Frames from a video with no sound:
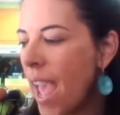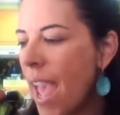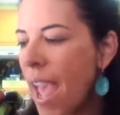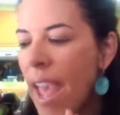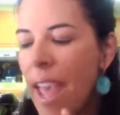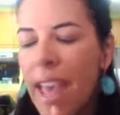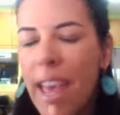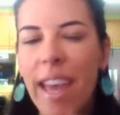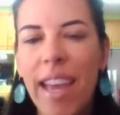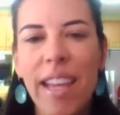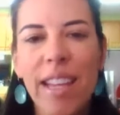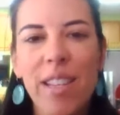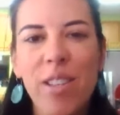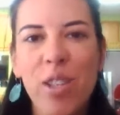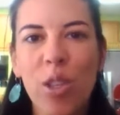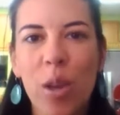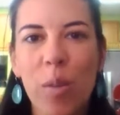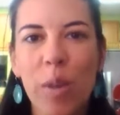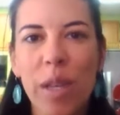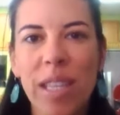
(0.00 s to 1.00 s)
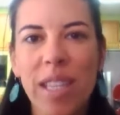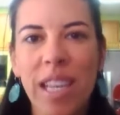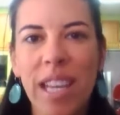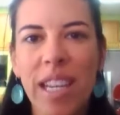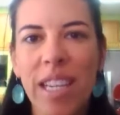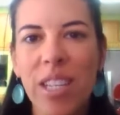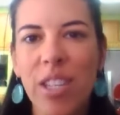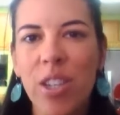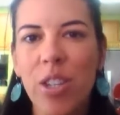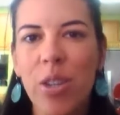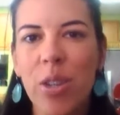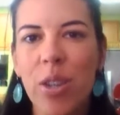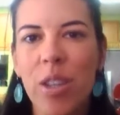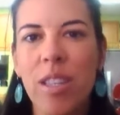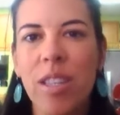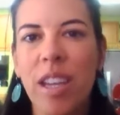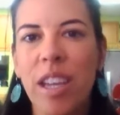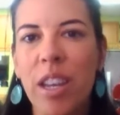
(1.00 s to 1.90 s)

And so I'm excited to do this.